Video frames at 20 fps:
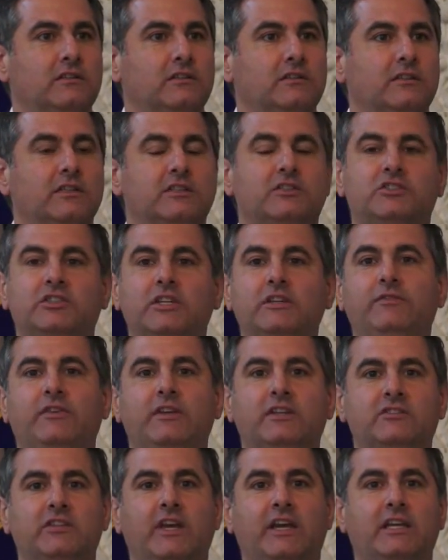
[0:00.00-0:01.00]
the chief
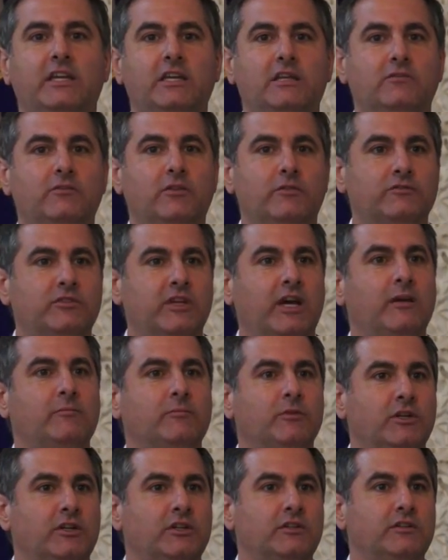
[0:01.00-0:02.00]
executive of
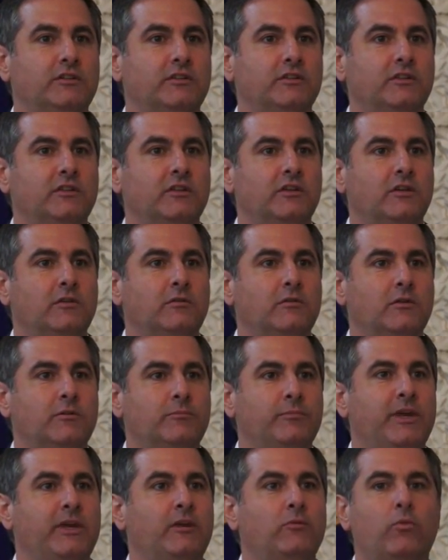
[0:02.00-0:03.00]
Daimler
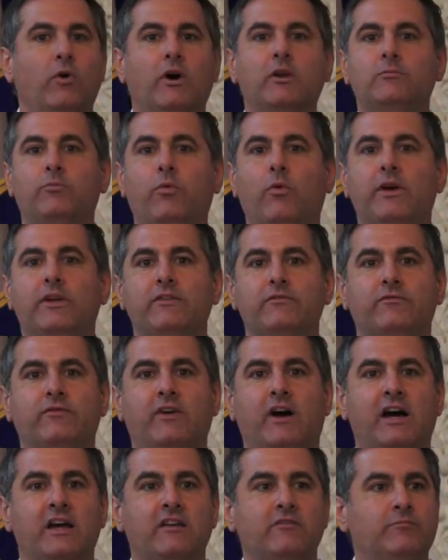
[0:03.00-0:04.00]
made
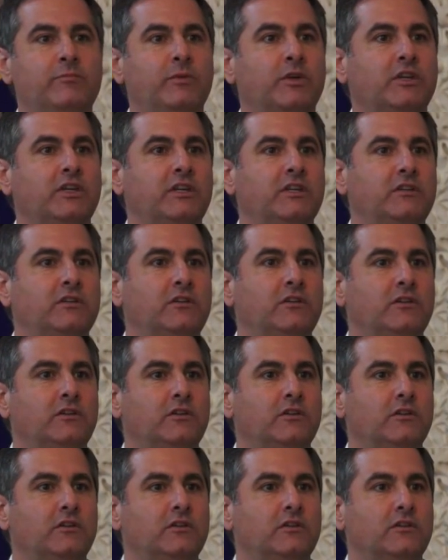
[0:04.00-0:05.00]
1.5 million
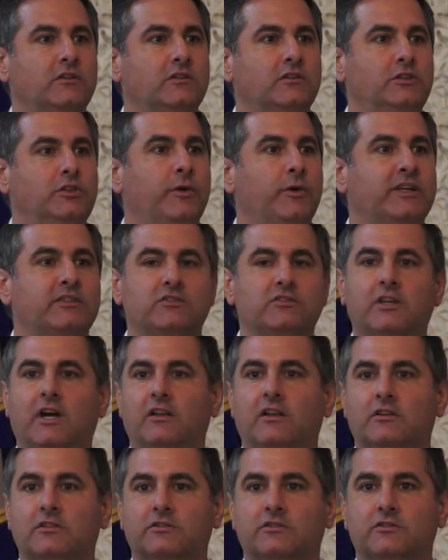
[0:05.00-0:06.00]
US
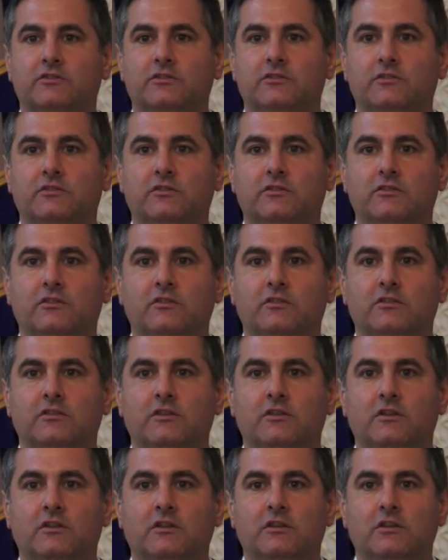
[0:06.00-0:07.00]
dollars.
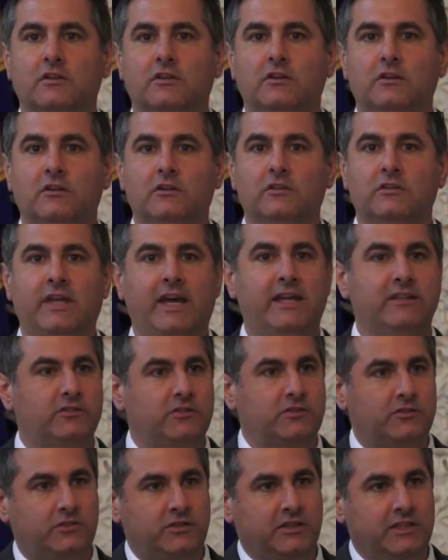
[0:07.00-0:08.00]

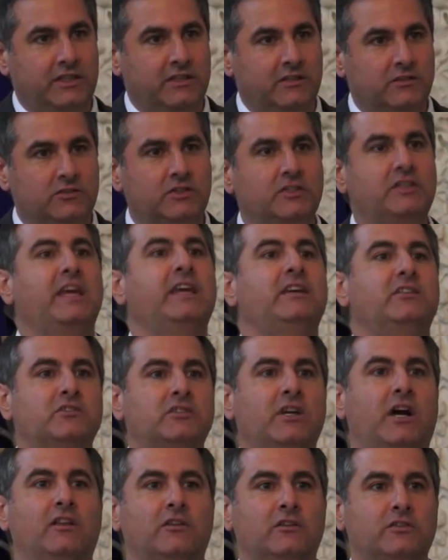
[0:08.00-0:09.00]
That's in today's
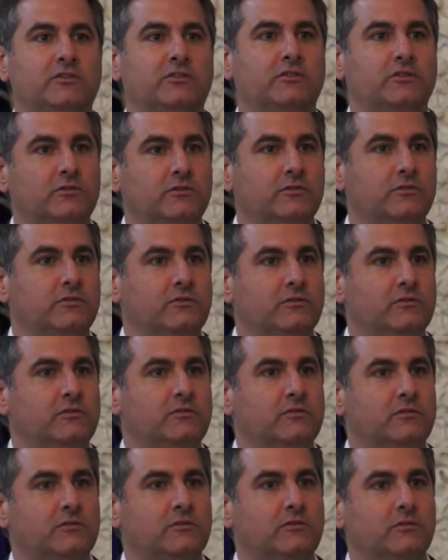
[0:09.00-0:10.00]
dollars.
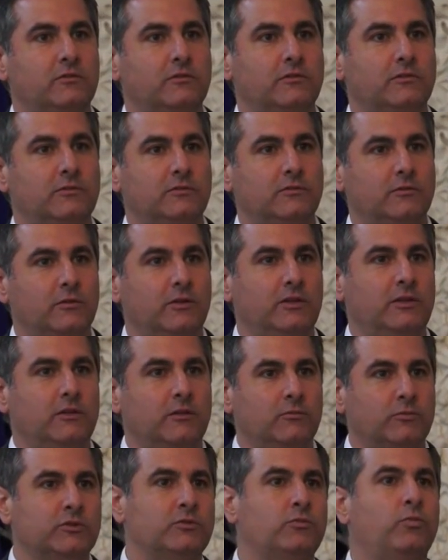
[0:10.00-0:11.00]

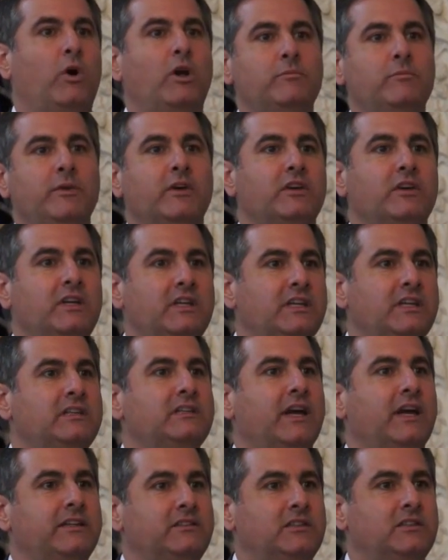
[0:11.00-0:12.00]
It was 1 million in
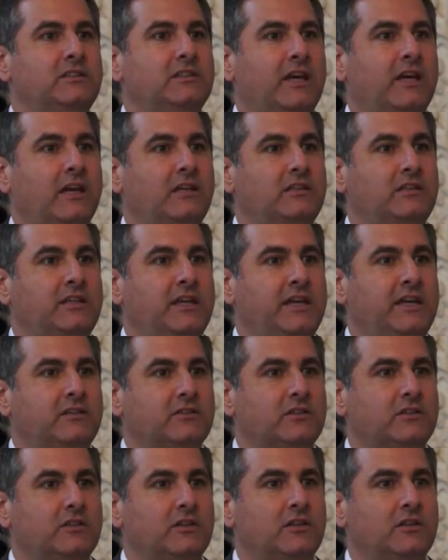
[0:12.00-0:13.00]

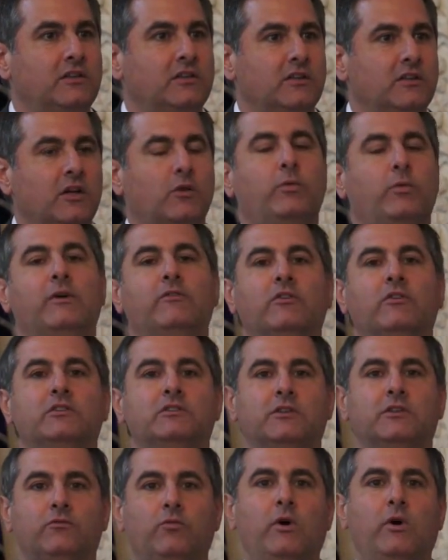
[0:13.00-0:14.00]
1998,
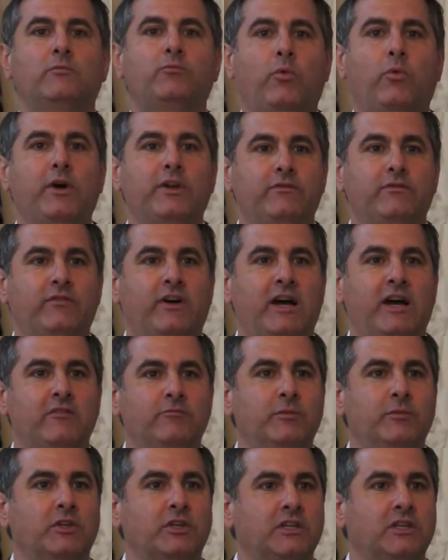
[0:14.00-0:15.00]
equivalent of
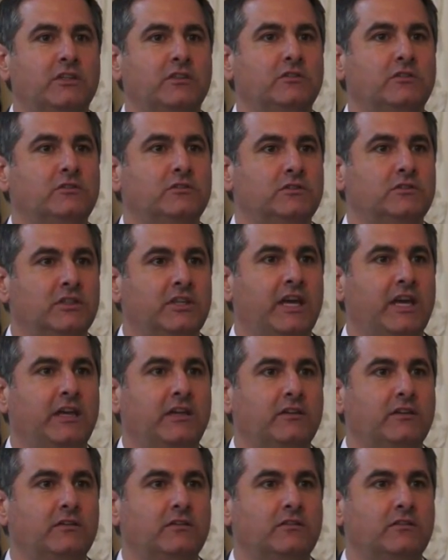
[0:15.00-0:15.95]
1.5 million today.